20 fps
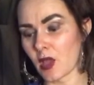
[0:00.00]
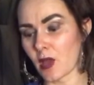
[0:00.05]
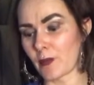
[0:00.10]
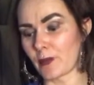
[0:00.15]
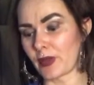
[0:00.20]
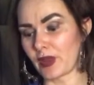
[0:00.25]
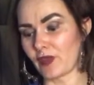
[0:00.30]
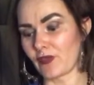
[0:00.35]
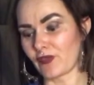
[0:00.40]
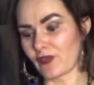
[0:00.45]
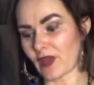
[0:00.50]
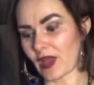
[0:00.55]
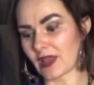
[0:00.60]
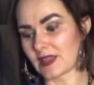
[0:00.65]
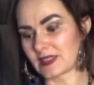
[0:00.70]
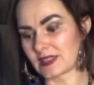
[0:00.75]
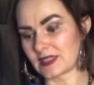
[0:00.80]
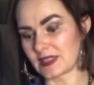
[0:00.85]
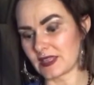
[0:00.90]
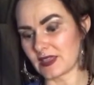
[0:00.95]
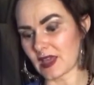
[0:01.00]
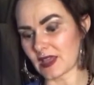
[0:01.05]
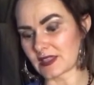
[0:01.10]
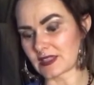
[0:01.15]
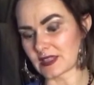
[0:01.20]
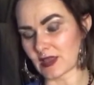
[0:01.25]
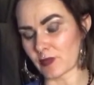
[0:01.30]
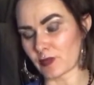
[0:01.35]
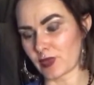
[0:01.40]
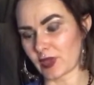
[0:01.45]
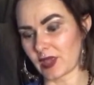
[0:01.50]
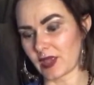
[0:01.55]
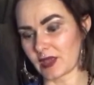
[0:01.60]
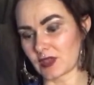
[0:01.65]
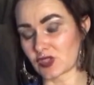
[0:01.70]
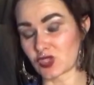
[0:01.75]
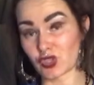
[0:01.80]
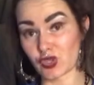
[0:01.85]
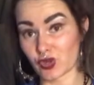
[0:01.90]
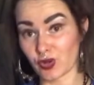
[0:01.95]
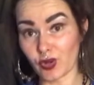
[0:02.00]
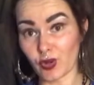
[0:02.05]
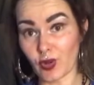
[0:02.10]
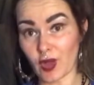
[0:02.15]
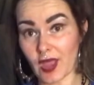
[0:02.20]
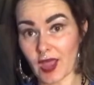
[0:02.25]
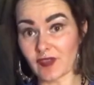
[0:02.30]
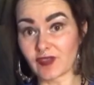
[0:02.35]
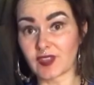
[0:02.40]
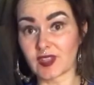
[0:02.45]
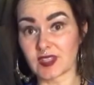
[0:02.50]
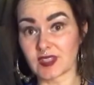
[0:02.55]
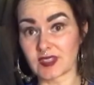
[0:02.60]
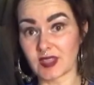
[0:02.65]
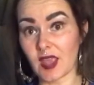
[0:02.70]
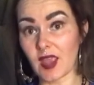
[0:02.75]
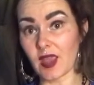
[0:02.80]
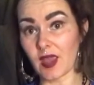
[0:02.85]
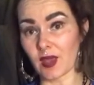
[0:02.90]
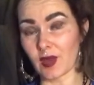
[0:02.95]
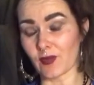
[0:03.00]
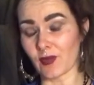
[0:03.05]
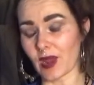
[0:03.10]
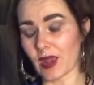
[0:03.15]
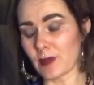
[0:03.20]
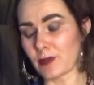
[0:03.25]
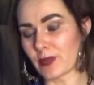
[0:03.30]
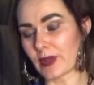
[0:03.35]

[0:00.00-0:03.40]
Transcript: But if I see that something is true, I have to say it, right?